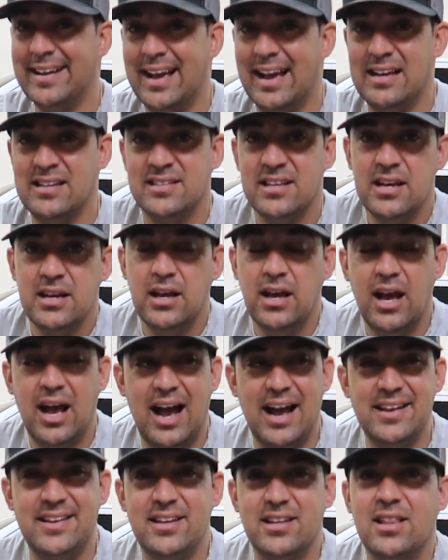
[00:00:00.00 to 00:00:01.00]
guys,
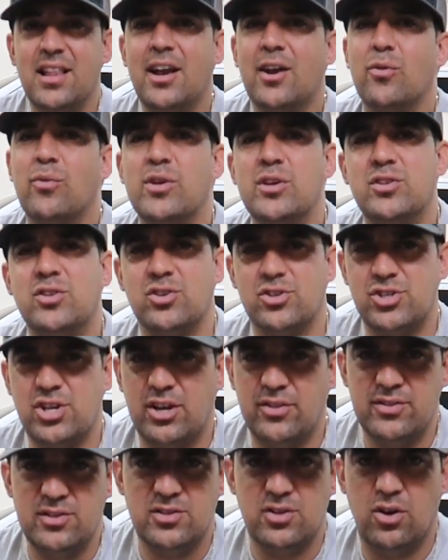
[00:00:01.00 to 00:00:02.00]
I did a lot of research
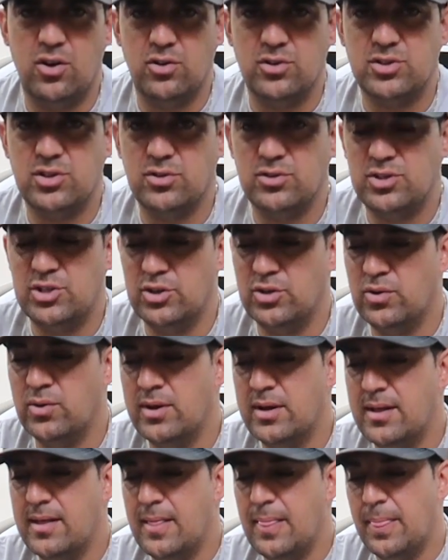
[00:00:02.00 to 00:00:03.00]
on these also too.
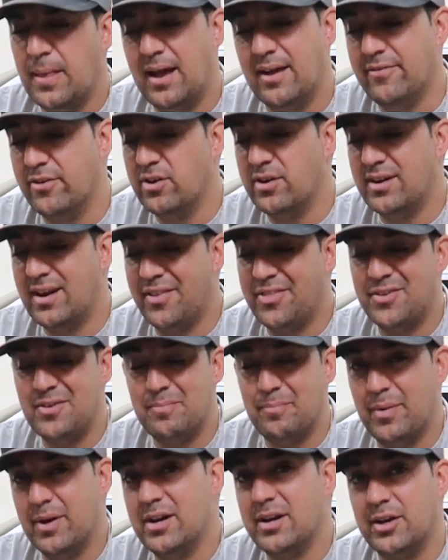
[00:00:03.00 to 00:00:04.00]
I've heard
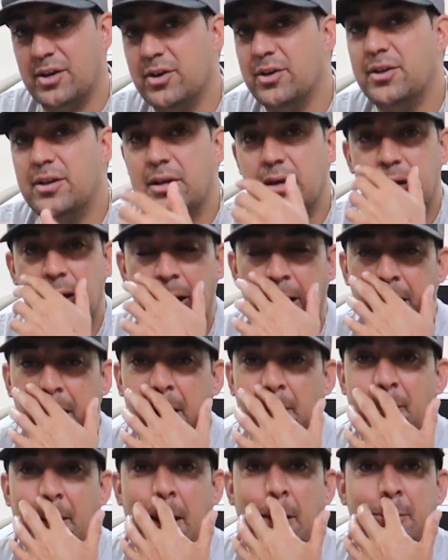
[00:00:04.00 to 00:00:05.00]
nothing but good
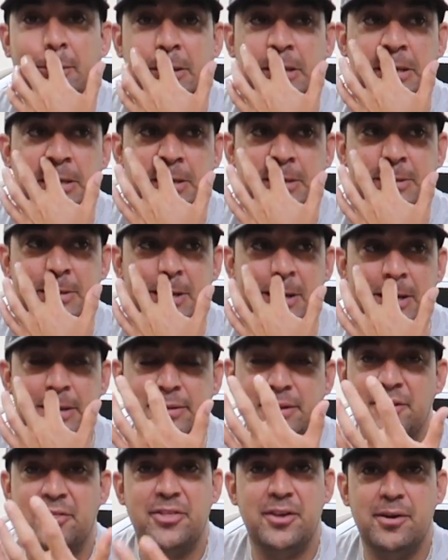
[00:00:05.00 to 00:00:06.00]
about these
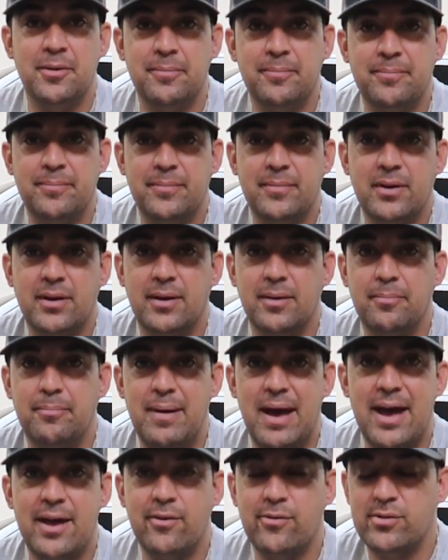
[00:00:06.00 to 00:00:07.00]
lithium
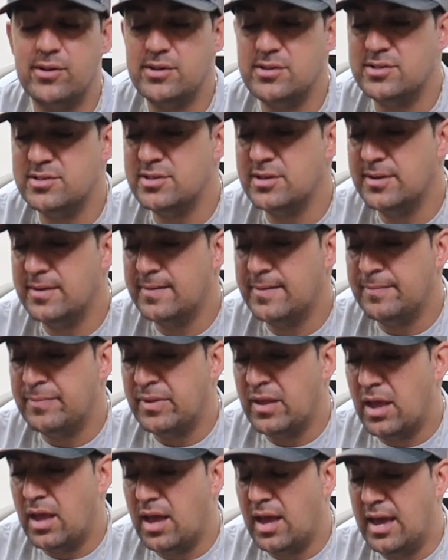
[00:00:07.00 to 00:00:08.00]
batteries.
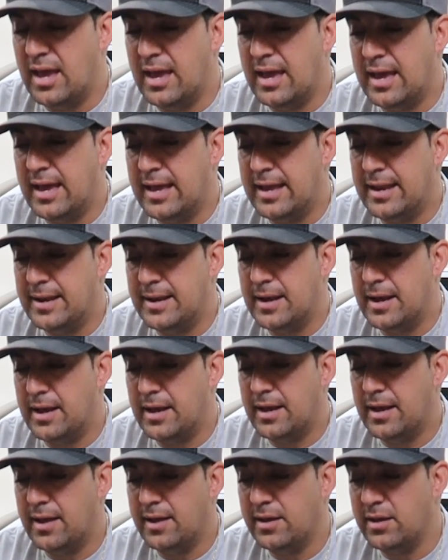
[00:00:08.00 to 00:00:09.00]
And
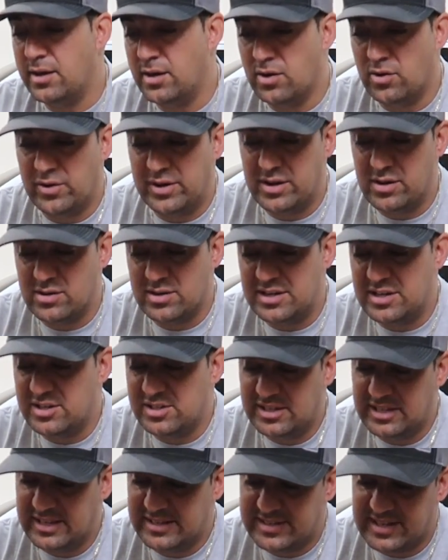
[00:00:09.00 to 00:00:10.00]
you know, here
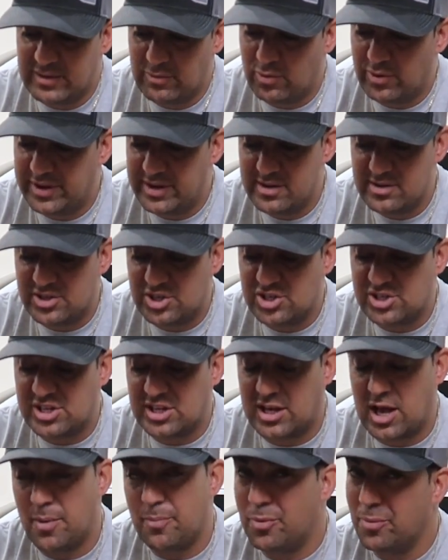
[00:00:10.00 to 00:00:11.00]
he said, well, here's just a
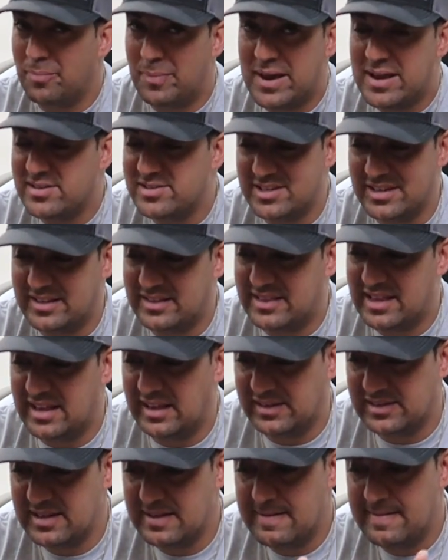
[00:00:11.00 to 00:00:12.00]
couple basic
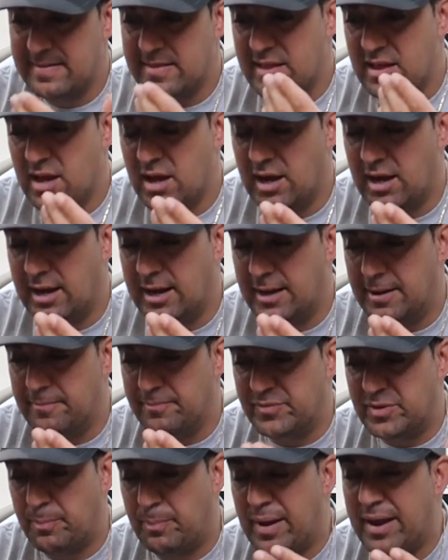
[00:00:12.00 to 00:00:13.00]
things.
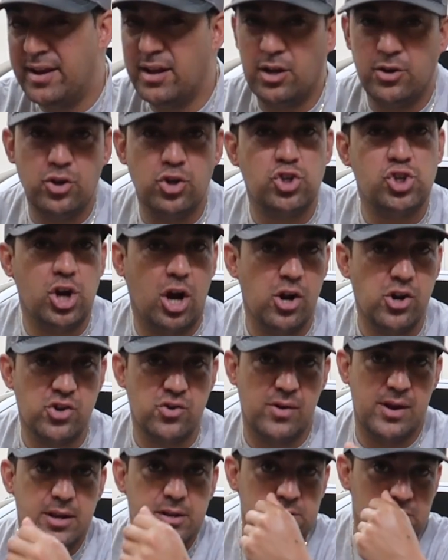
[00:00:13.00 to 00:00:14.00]
Depending on your charge
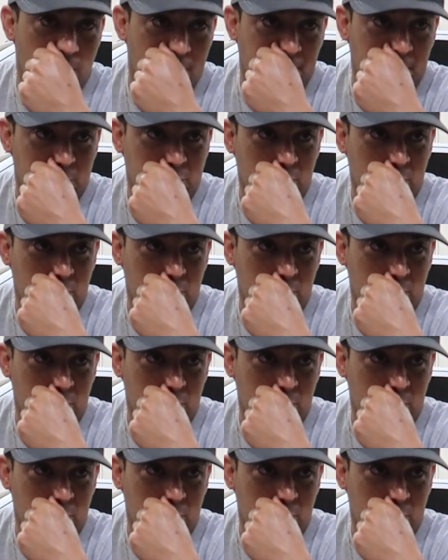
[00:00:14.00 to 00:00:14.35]
rate. So if you're